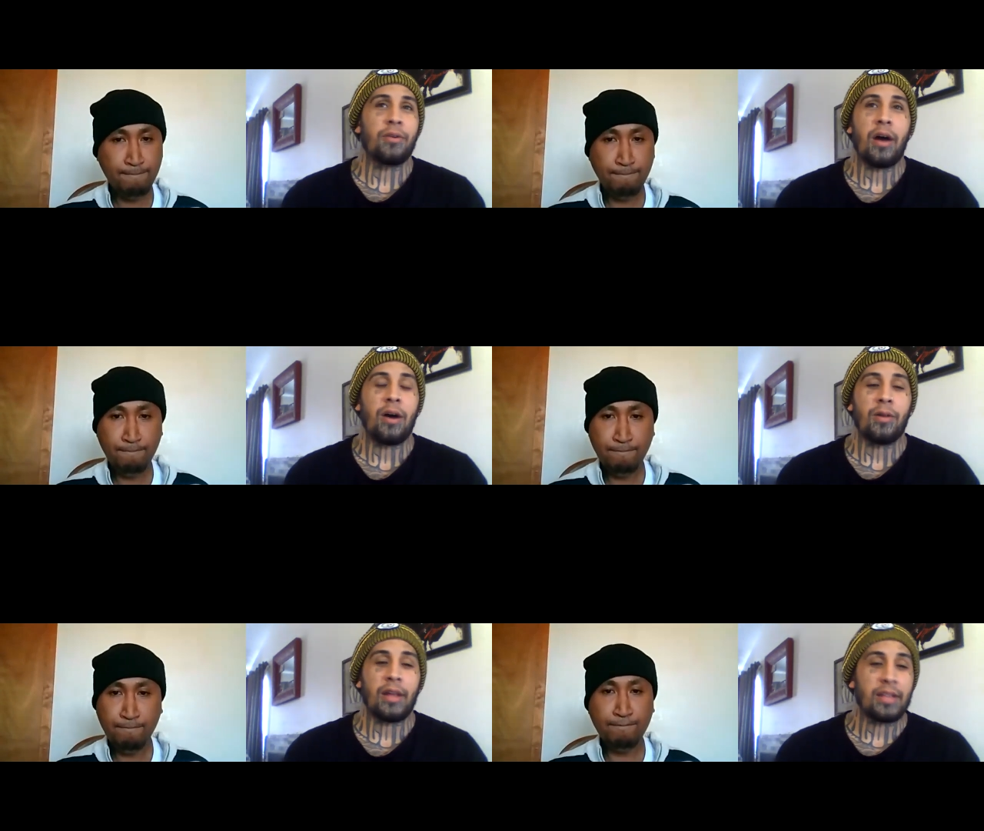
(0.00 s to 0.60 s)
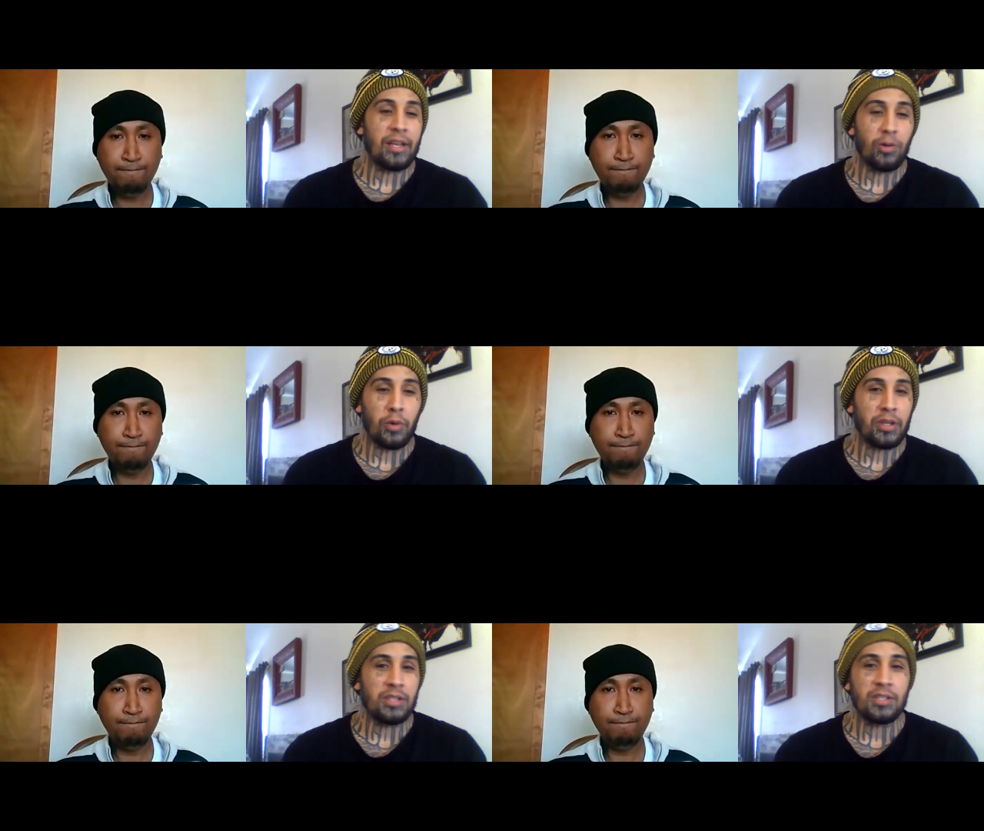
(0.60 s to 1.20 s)
Speaker 1: how like the inner
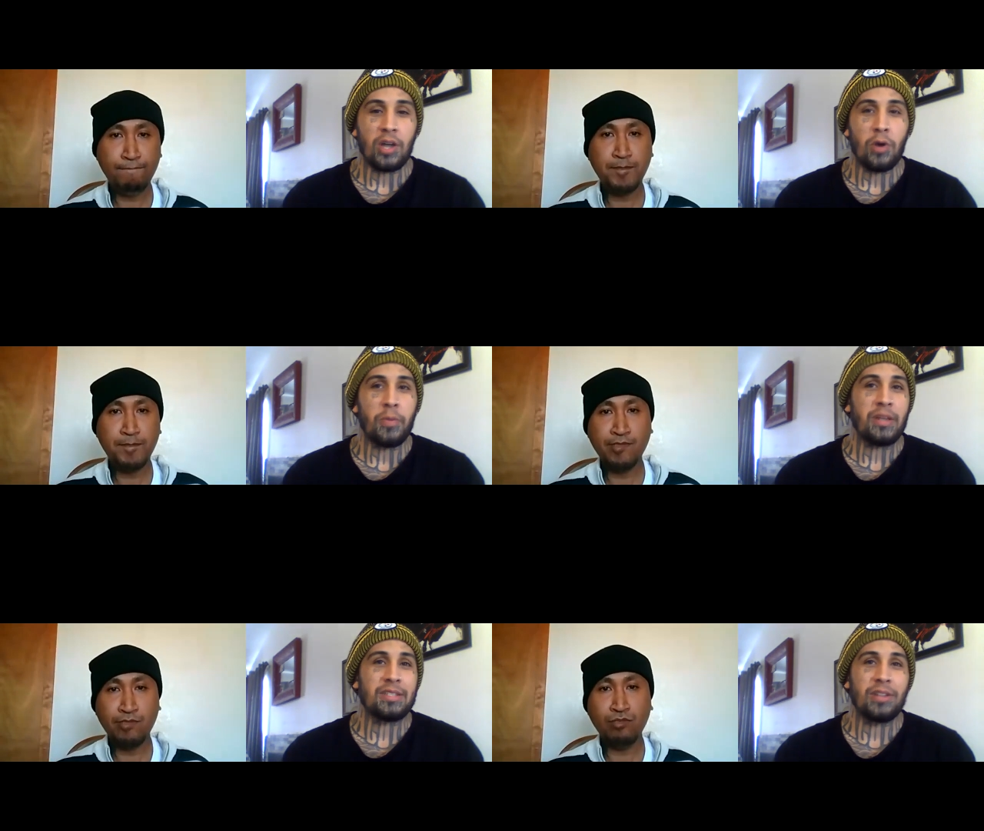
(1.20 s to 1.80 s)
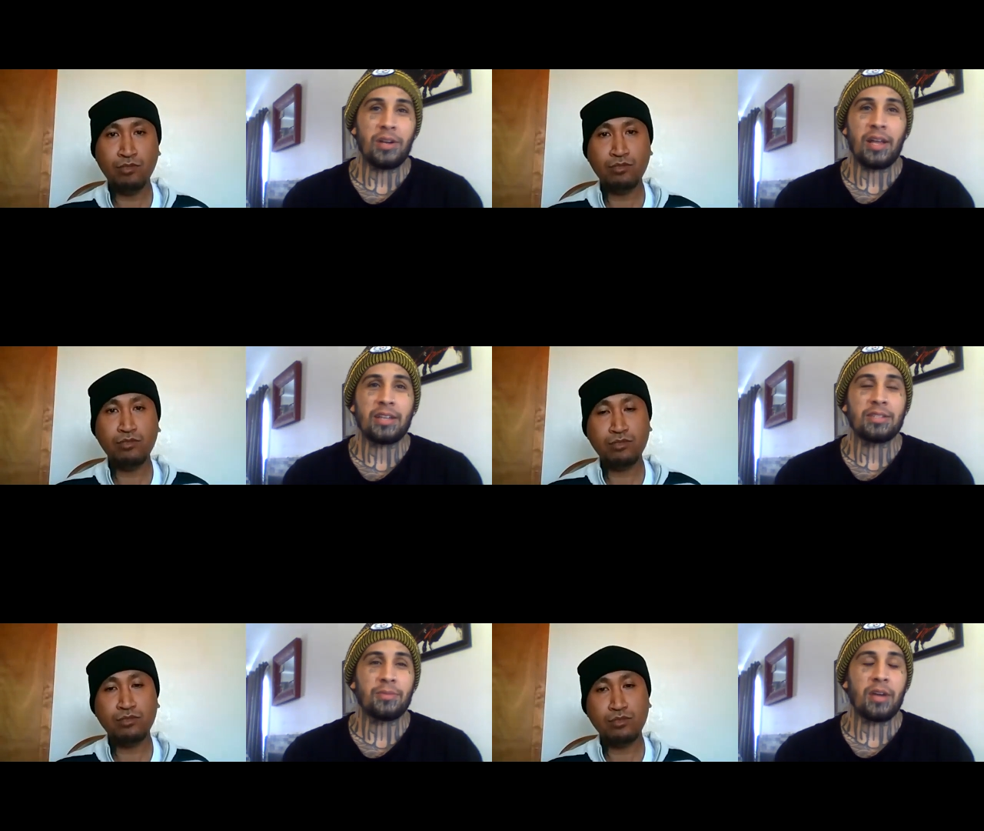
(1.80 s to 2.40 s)
workings go, but is there like
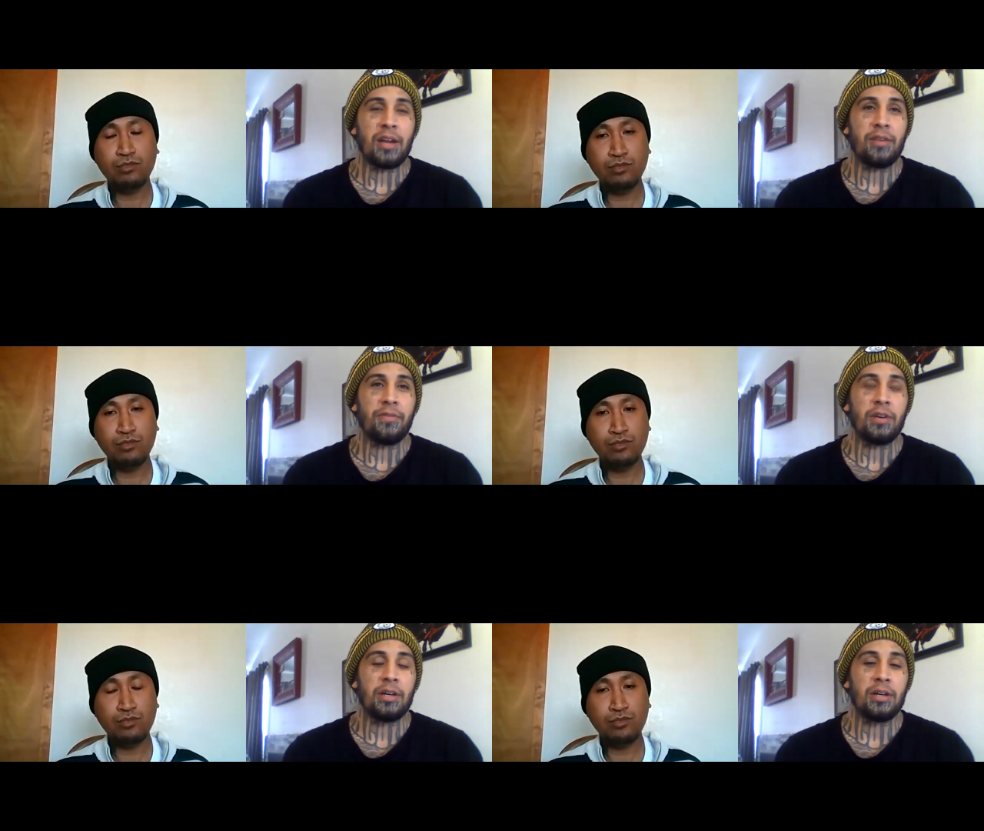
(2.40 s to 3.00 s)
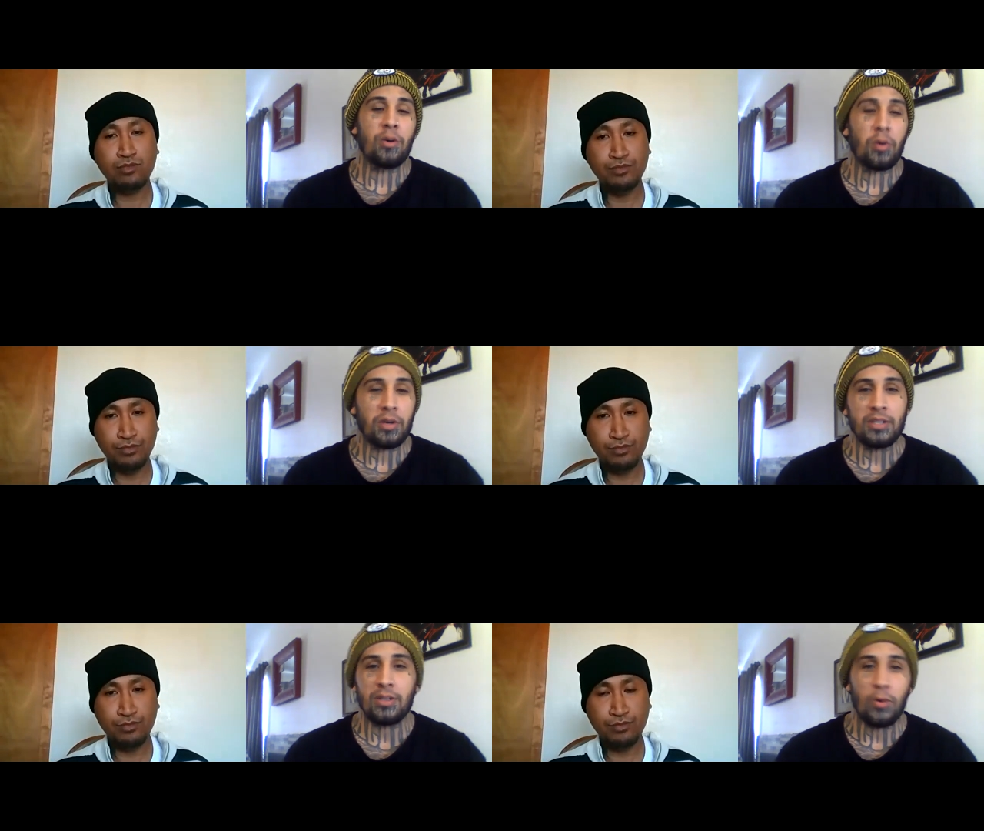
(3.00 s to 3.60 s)
some kind of uh
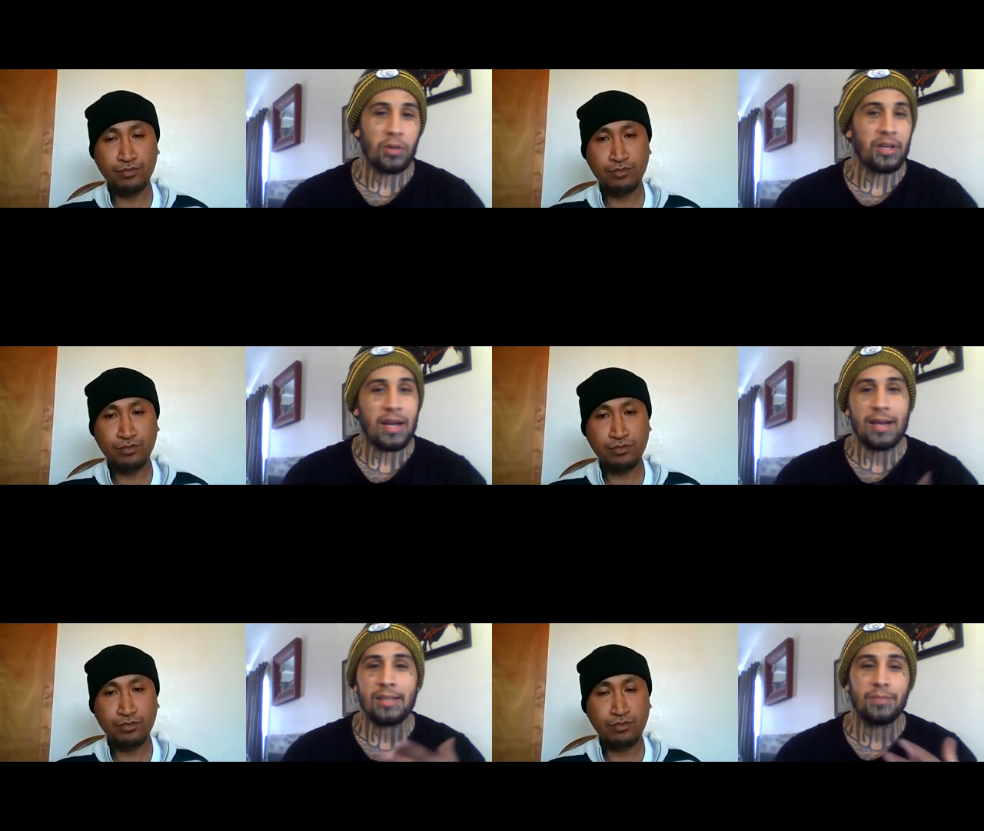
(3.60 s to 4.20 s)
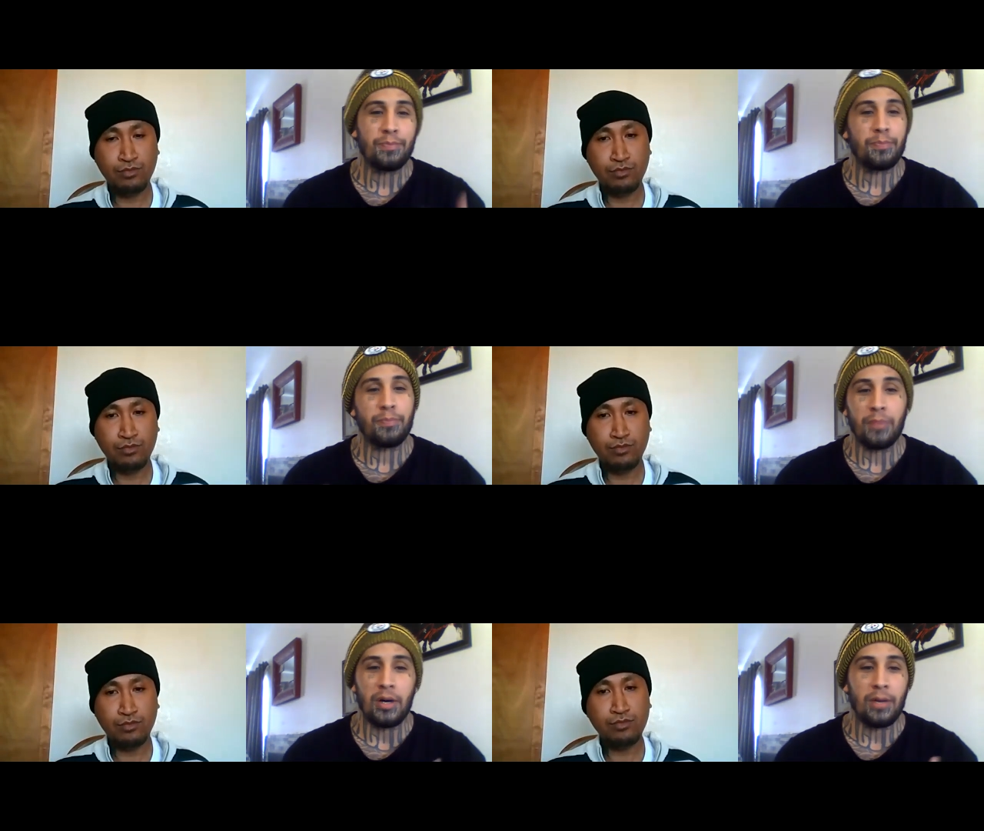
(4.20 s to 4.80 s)
organi- organized
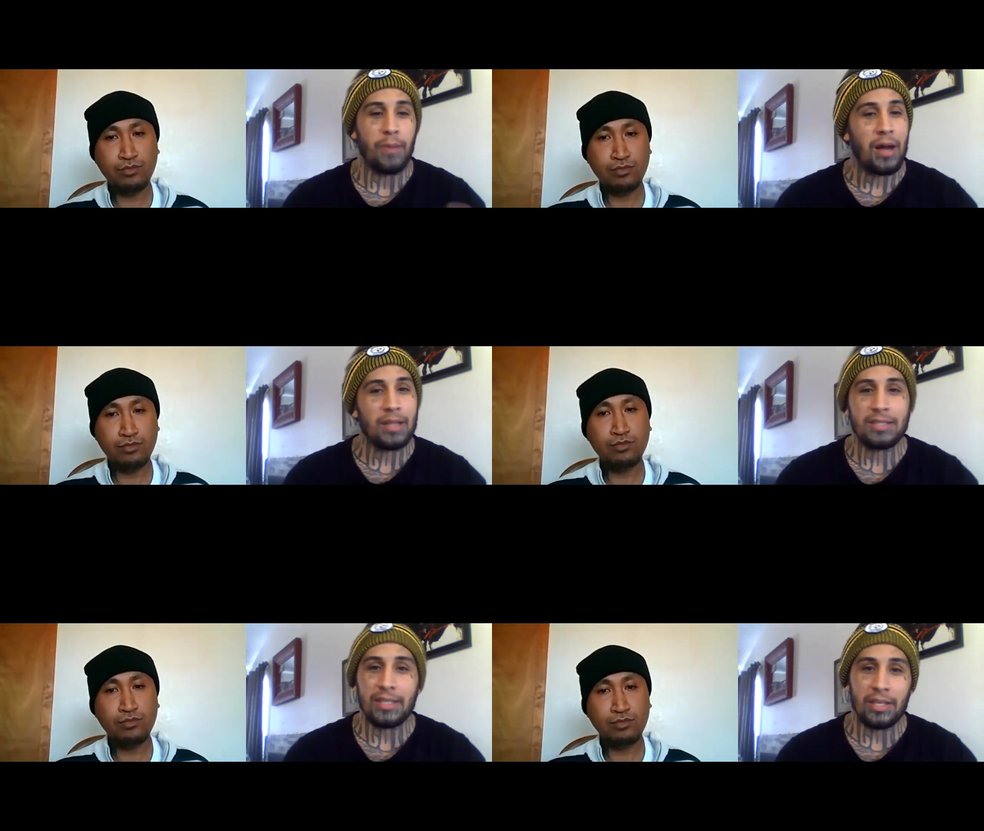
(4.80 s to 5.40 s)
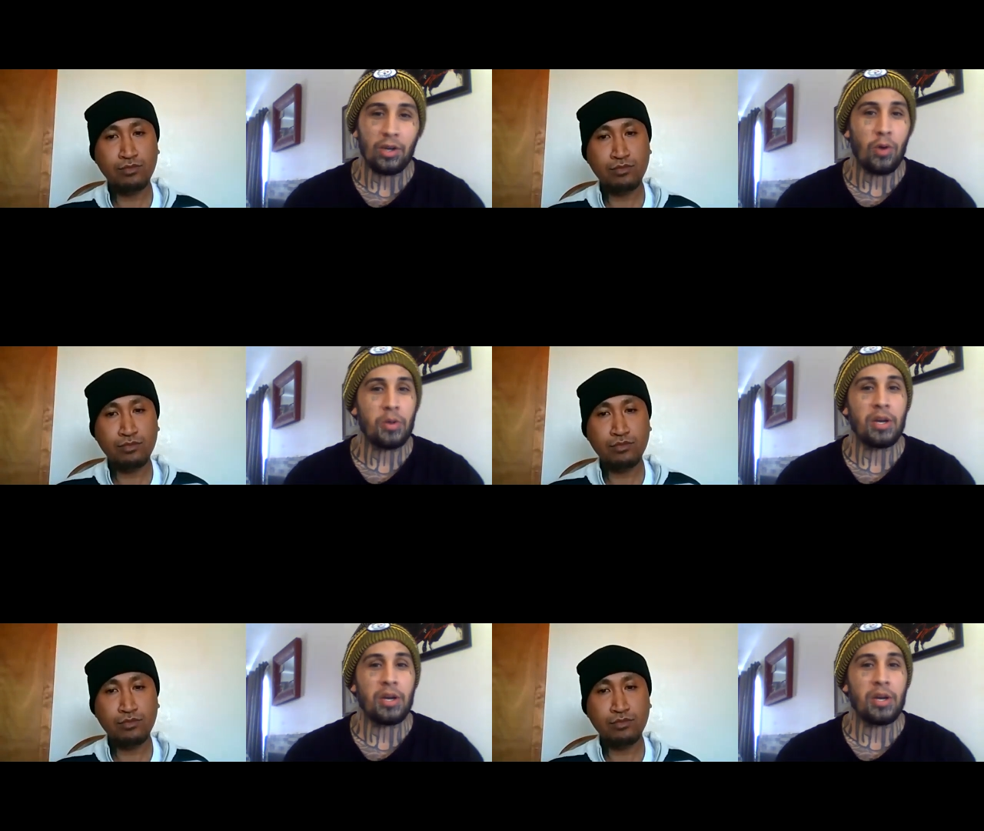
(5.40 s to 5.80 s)
uh politicking going